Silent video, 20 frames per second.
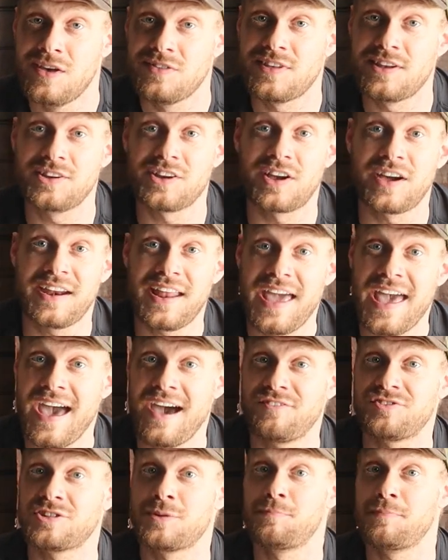then you're gonna
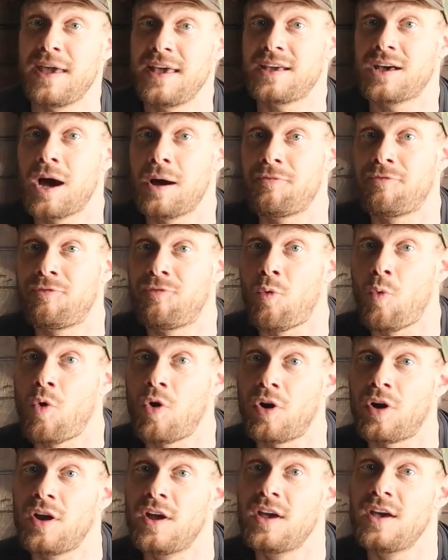have to make up
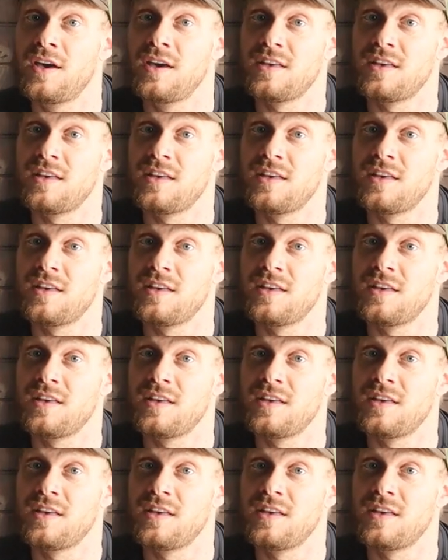for